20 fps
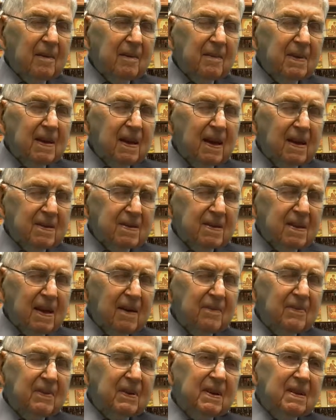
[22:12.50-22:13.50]
yes,
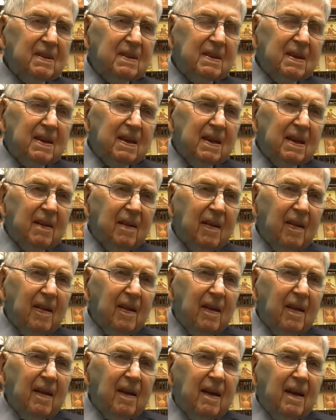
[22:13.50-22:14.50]
definitely.
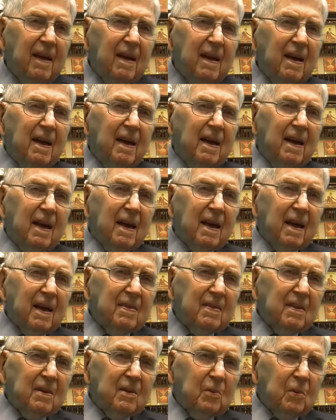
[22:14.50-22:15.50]

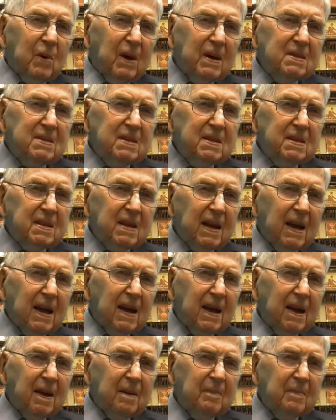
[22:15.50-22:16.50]
There was a
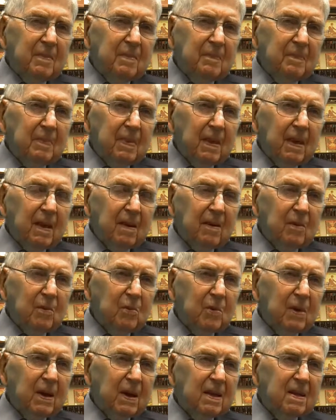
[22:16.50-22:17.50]
time
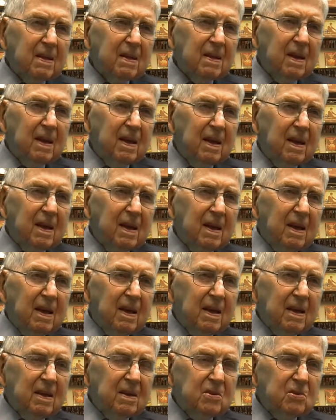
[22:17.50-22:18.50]
when
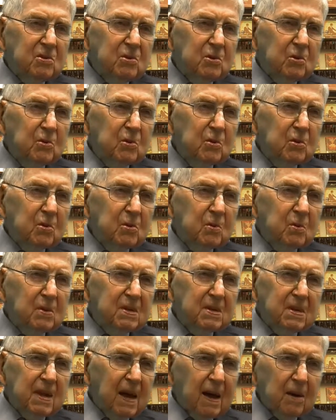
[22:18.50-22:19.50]
Jewel was
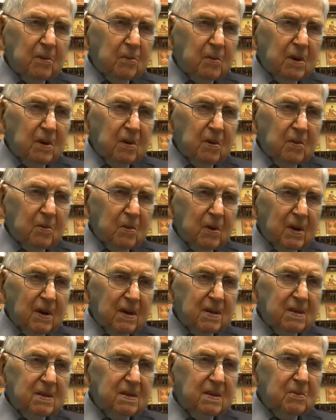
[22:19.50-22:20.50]
not where it was.